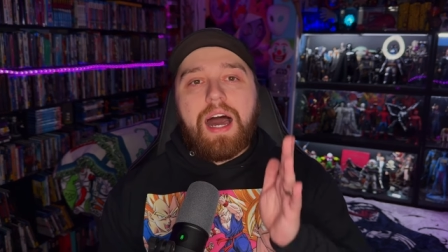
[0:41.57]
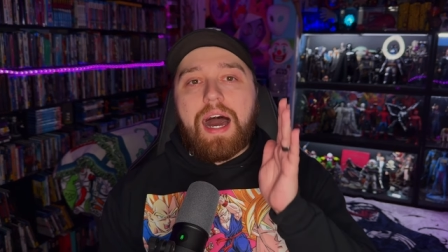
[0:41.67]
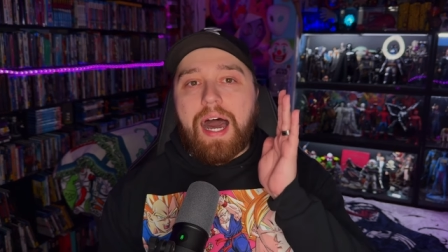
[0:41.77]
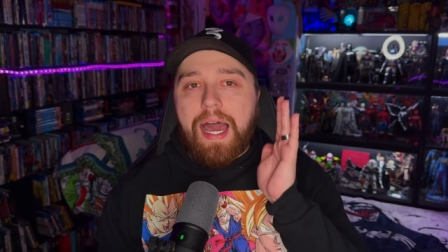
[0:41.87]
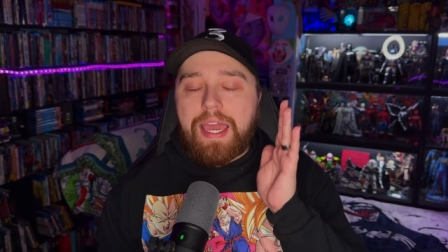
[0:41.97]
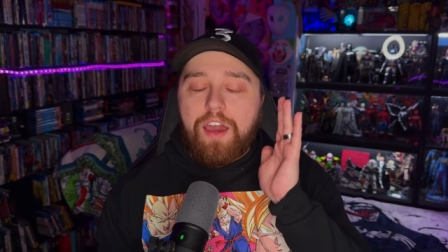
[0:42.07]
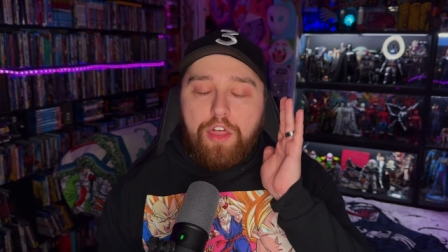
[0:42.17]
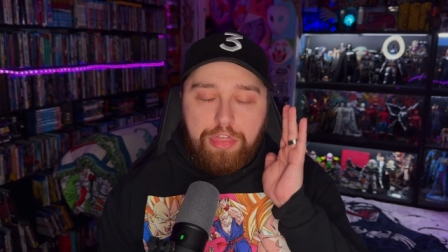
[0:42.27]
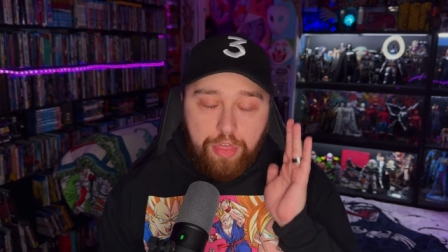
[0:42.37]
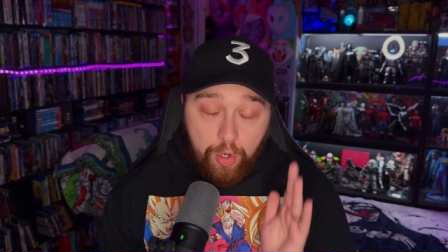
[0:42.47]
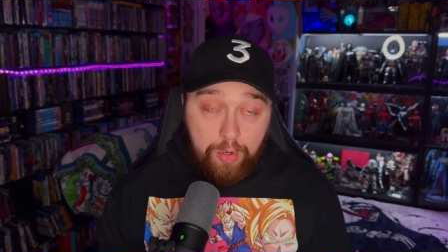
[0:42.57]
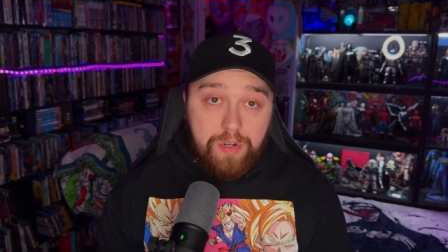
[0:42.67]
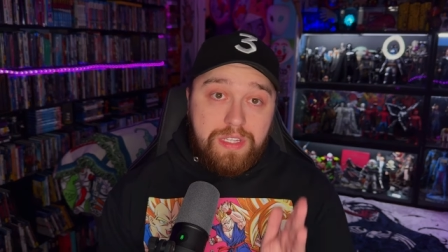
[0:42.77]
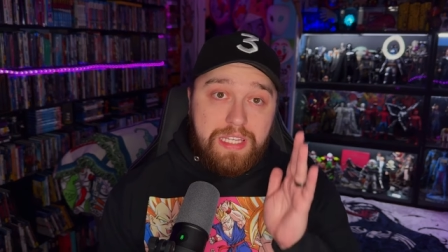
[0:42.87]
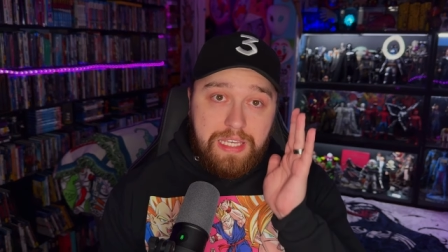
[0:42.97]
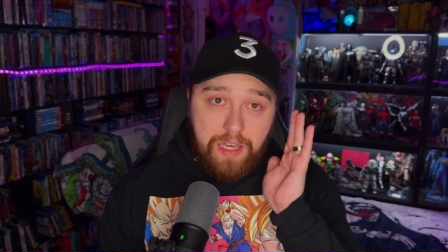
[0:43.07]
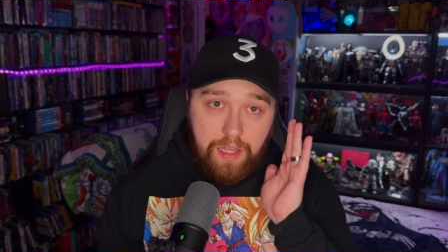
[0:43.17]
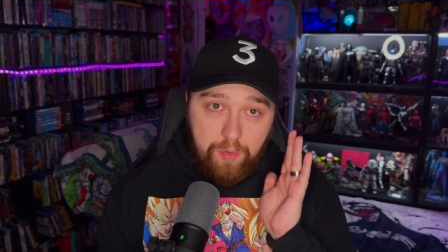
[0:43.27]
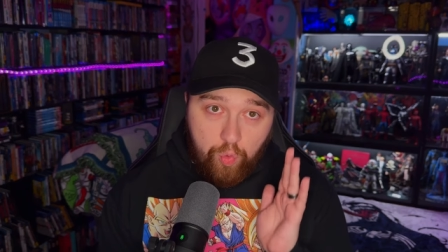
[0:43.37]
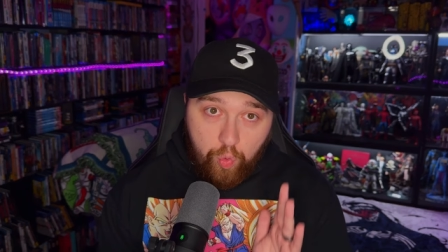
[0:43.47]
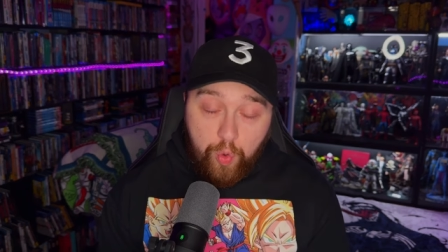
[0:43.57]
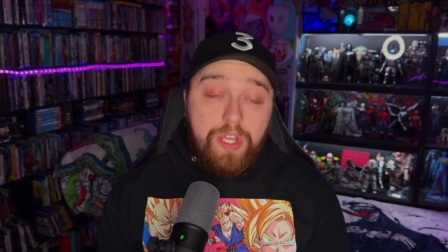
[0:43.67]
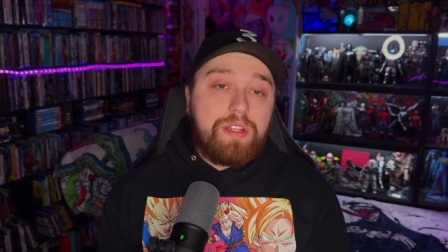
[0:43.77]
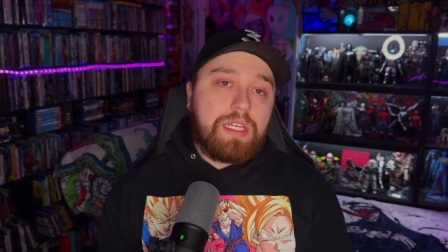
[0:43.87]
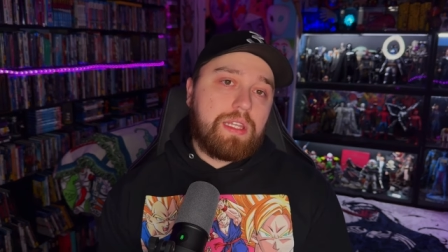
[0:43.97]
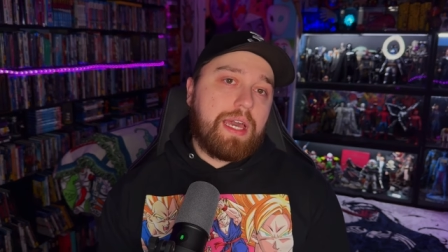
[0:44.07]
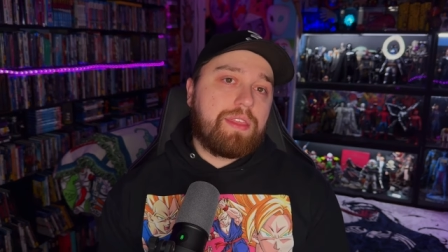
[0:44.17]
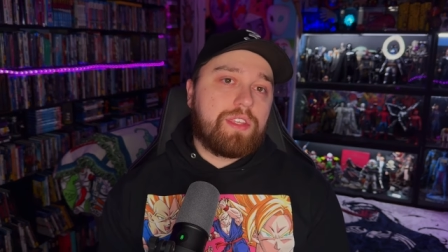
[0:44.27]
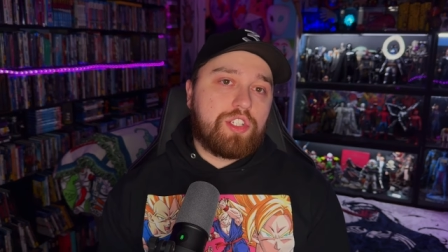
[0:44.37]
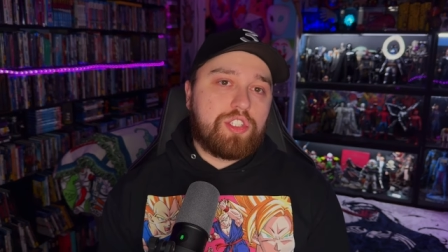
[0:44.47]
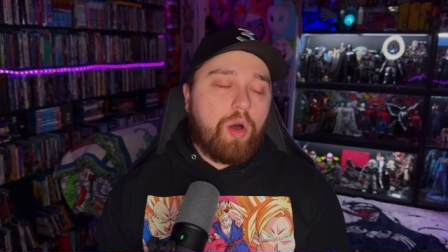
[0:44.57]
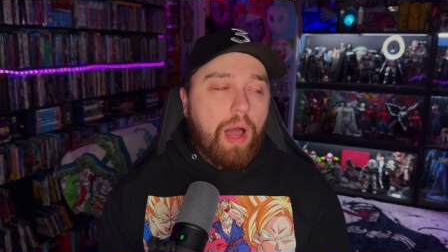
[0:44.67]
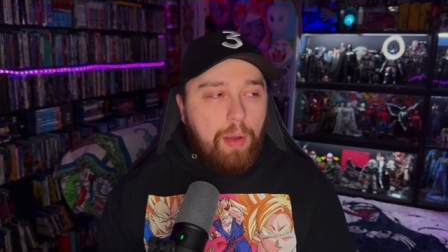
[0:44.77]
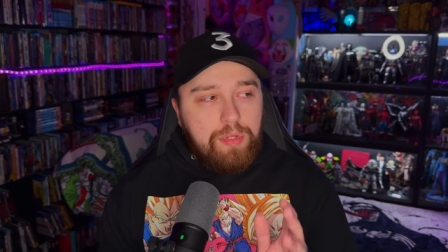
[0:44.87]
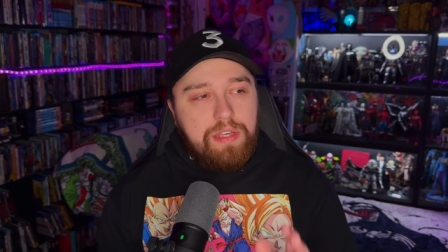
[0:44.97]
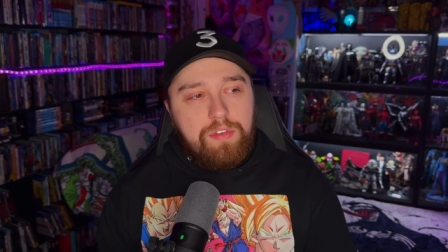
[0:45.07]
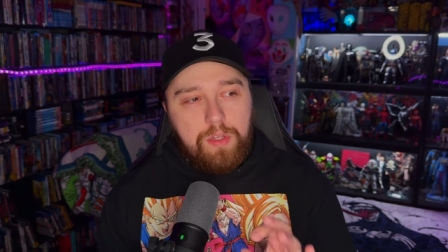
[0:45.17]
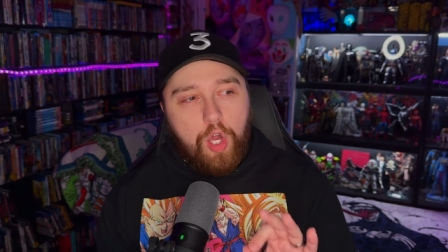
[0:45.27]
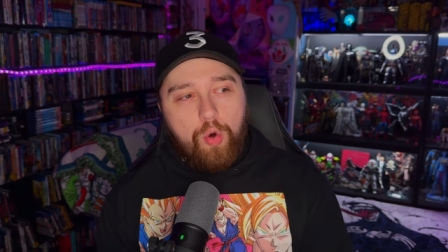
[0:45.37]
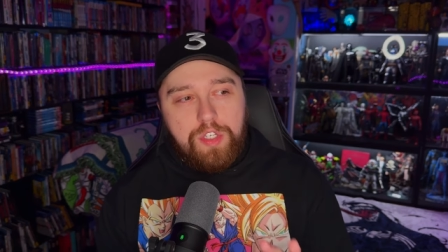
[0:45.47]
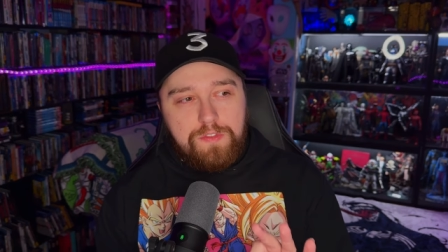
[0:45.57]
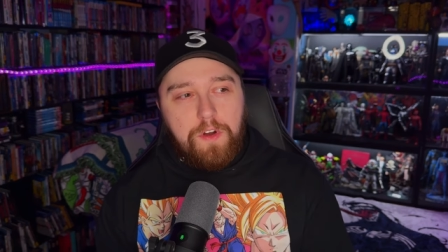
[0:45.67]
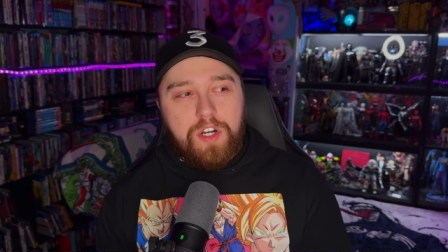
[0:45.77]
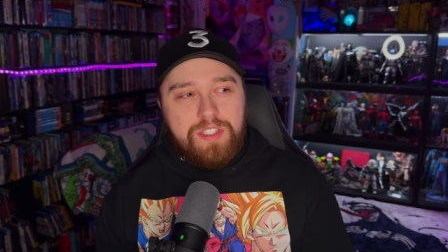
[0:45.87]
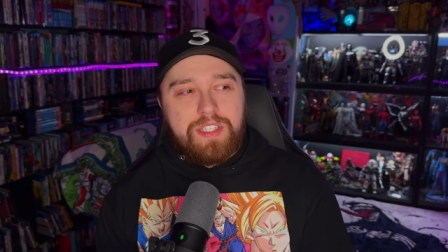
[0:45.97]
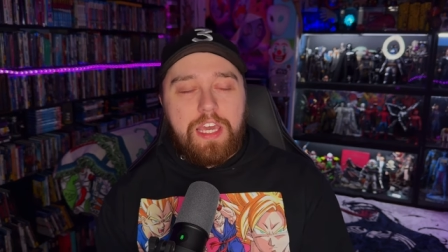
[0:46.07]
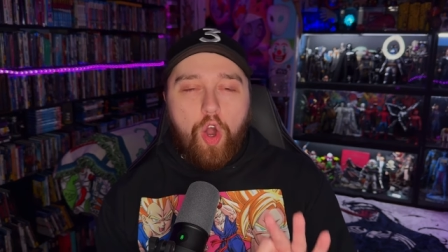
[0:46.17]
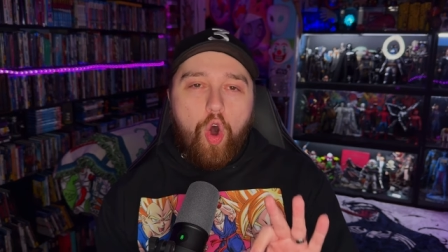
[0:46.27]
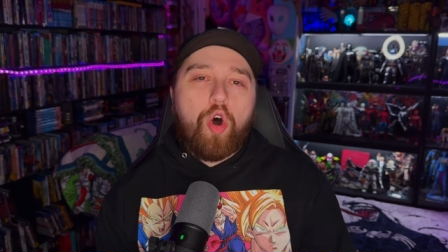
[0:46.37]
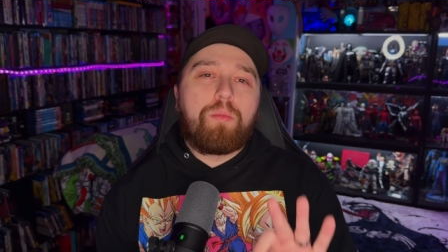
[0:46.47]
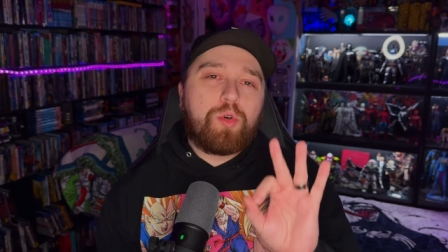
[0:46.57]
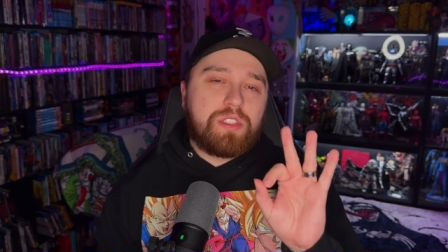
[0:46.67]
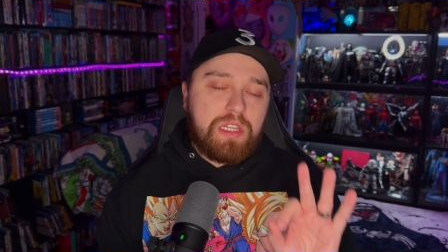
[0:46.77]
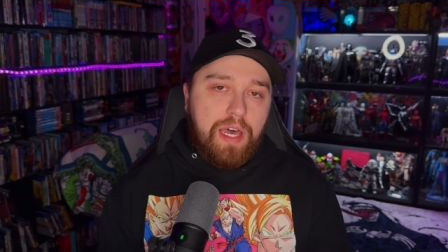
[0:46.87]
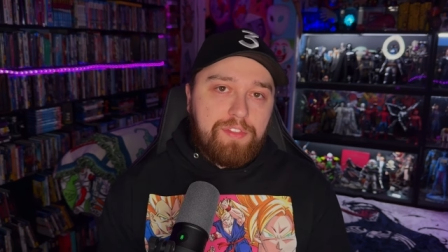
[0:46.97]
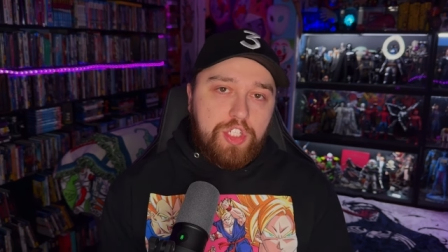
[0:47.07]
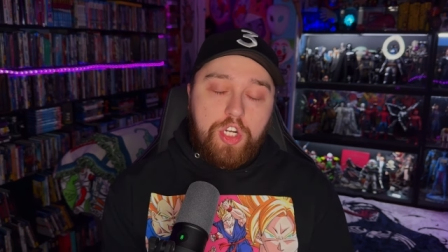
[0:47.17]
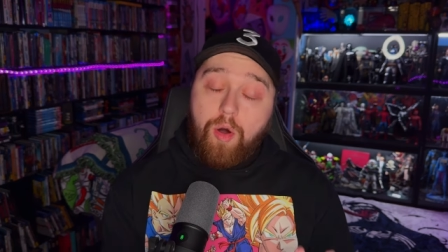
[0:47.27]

I thoroughly really like this show. I would even go as far to say almost love the show.